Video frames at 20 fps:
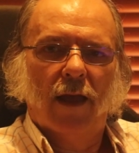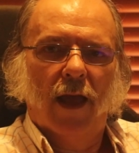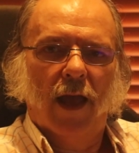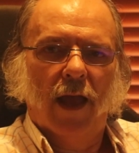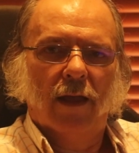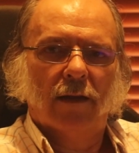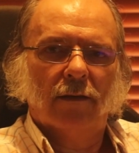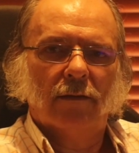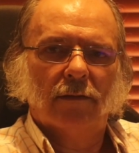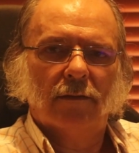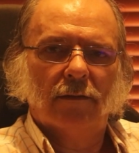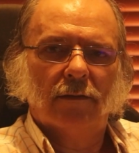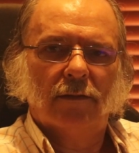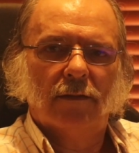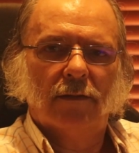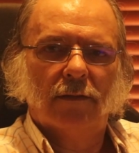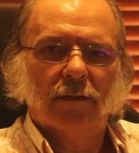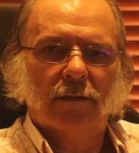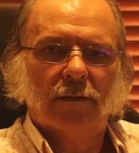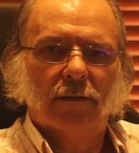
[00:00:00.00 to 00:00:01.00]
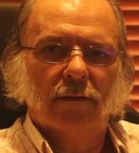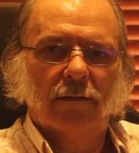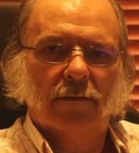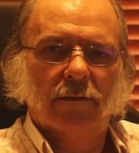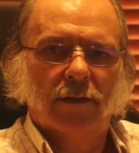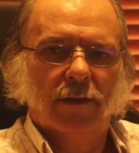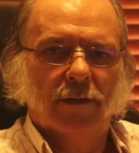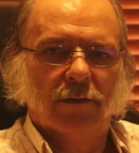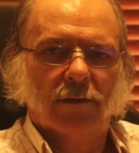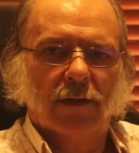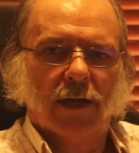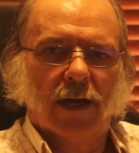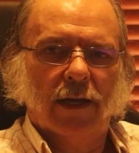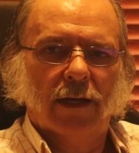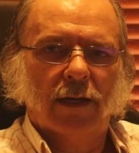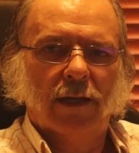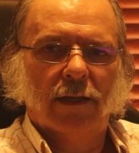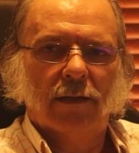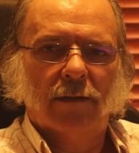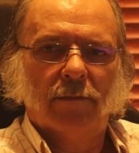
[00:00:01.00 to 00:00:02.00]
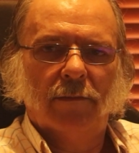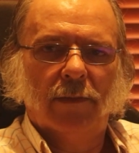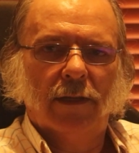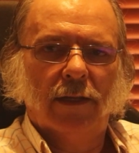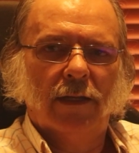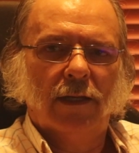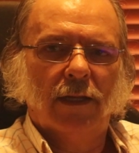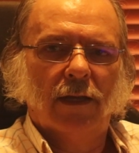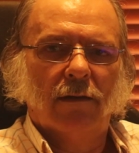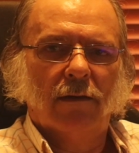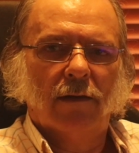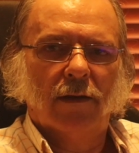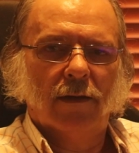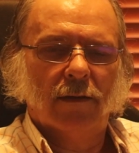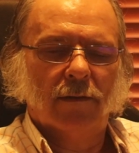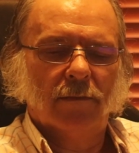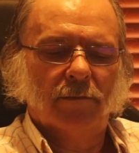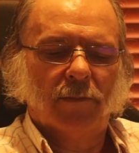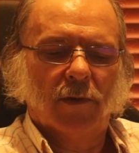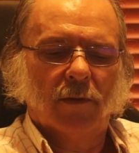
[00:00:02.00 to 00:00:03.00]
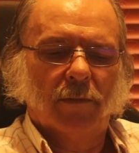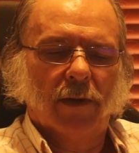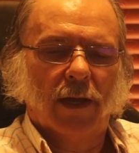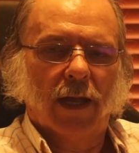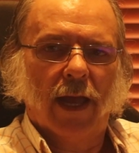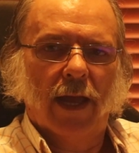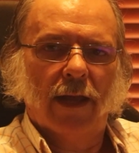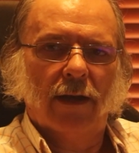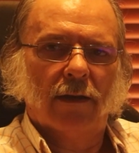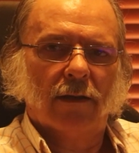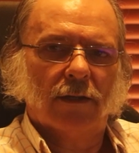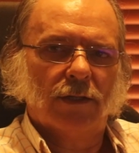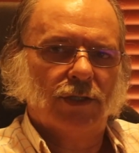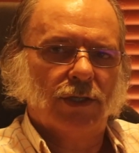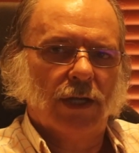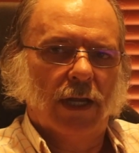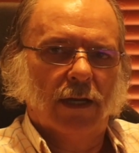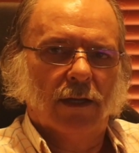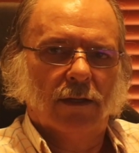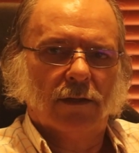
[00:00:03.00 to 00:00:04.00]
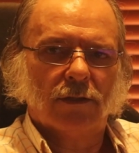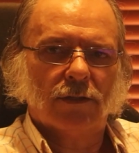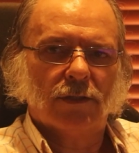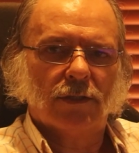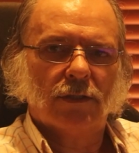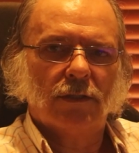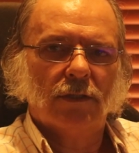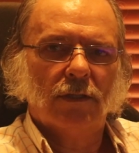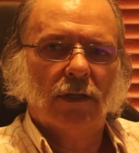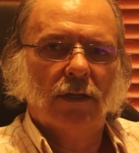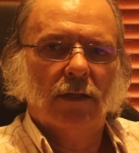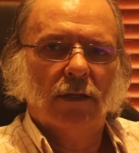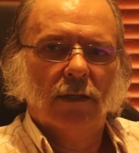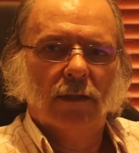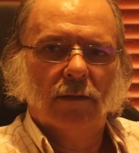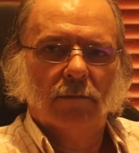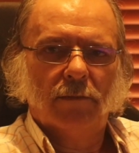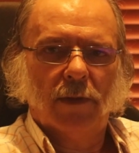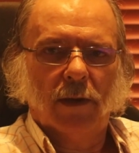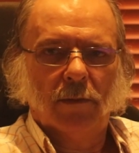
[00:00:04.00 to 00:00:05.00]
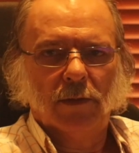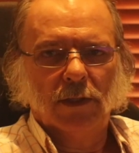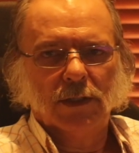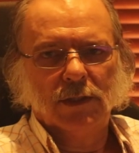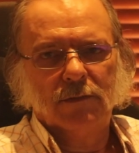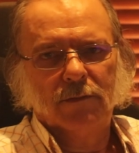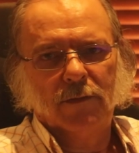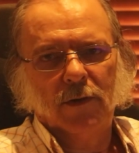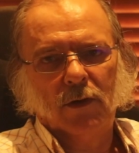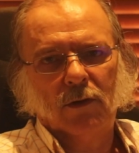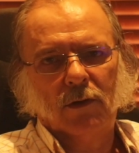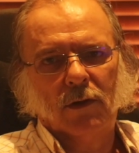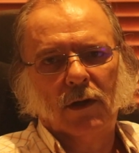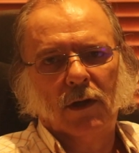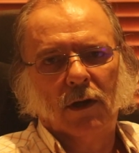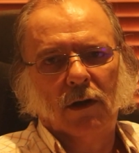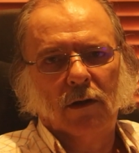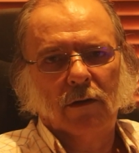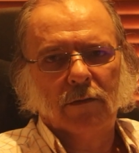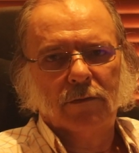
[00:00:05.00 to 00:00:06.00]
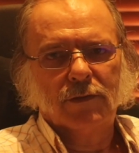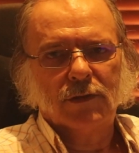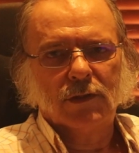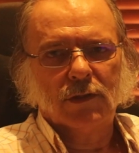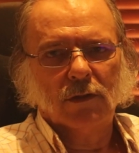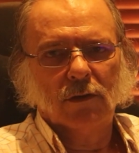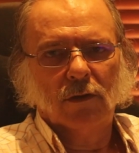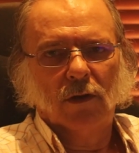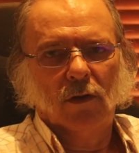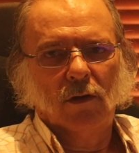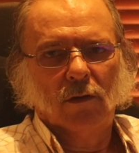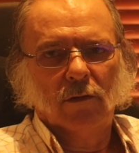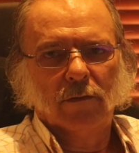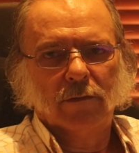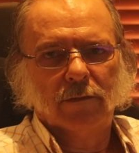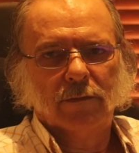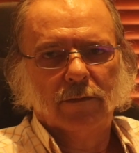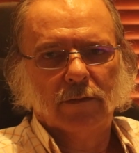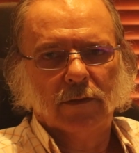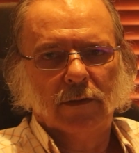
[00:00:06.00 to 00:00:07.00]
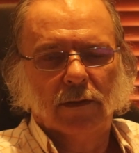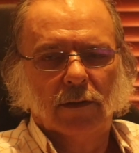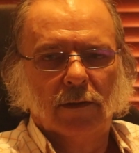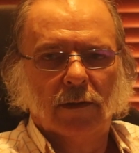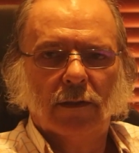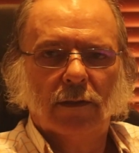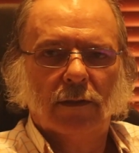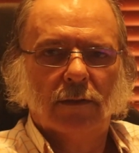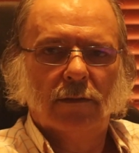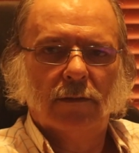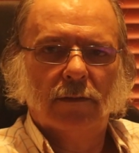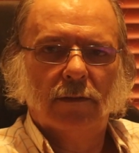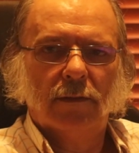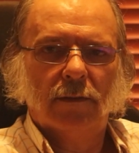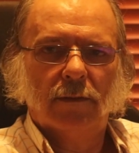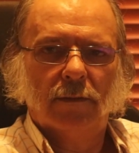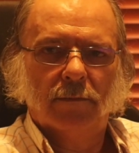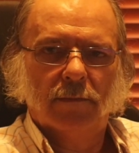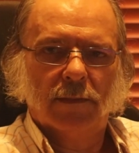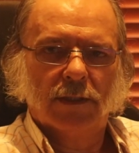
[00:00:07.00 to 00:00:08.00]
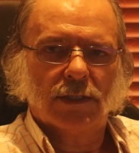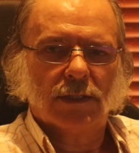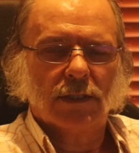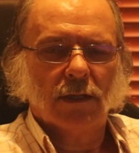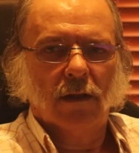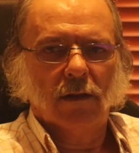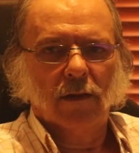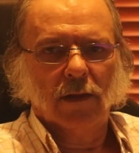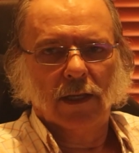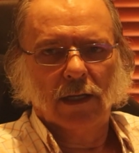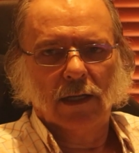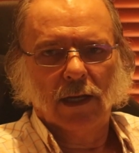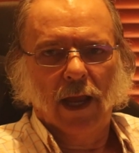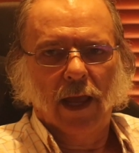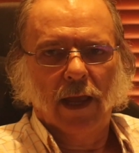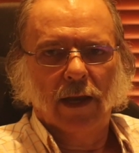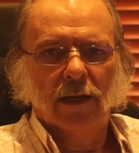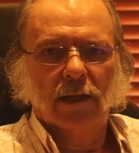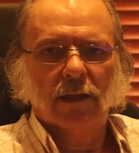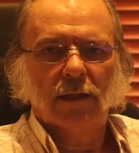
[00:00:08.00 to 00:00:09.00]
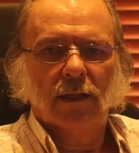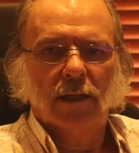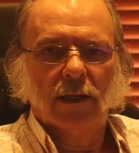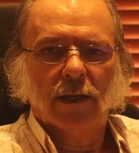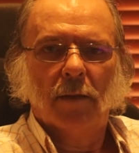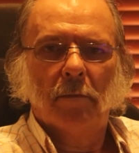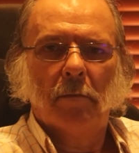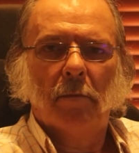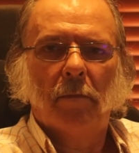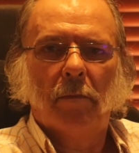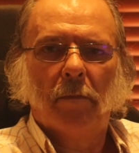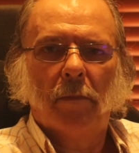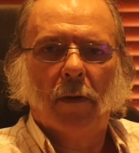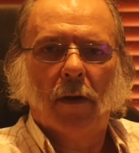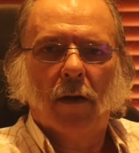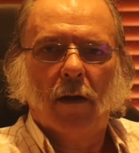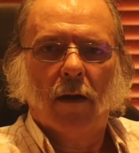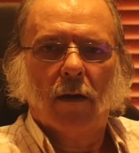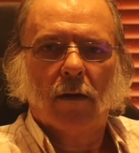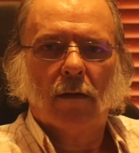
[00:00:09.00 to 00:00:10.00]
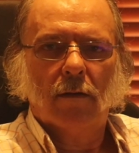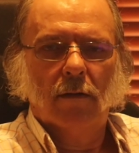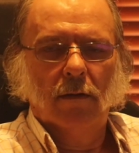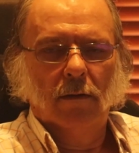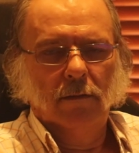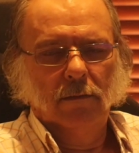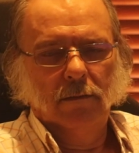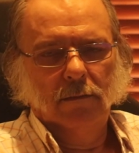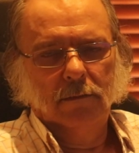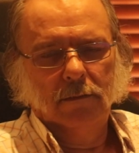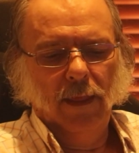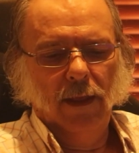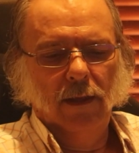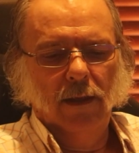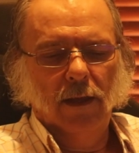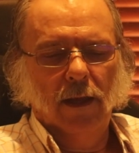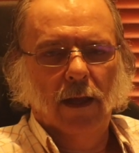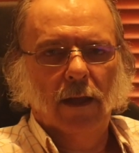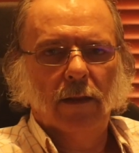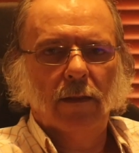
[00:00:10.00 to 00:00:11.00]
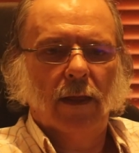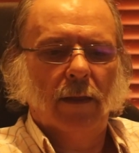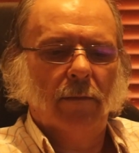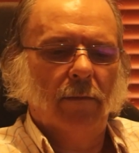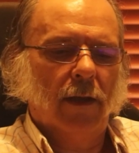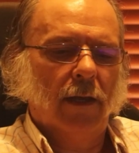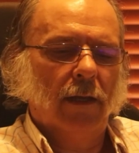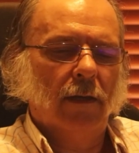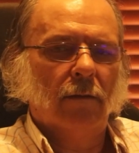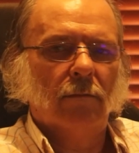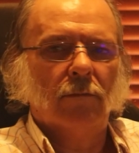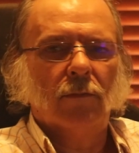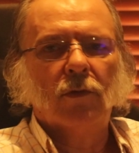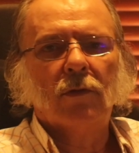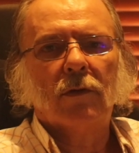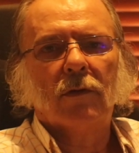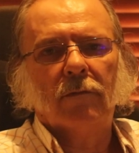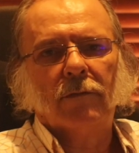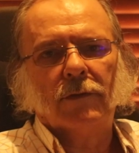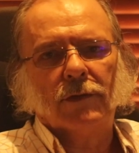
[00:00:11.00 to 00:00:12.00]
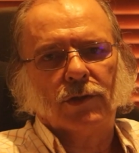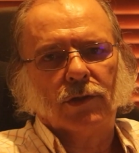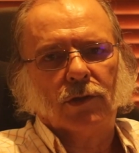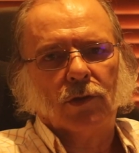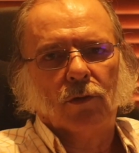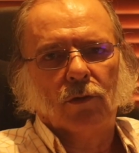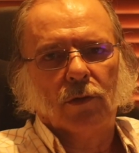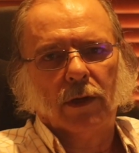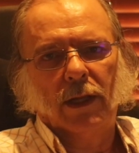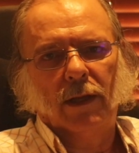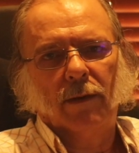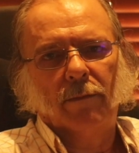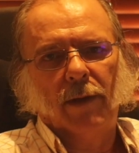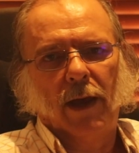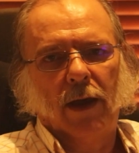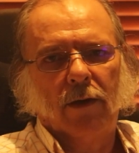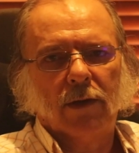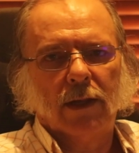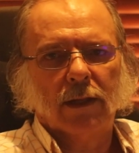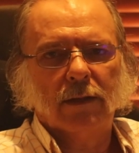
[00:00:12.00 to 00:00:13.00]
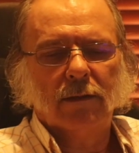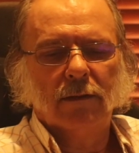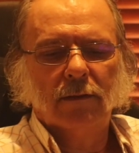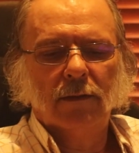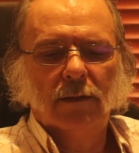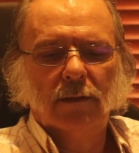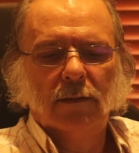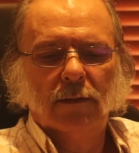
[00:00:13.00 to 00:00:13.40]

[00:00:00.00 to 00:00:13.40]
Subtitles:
and the Ukrainian media and propaganda channels published photographs of a missile that landed in a park. And they made a Murva story about it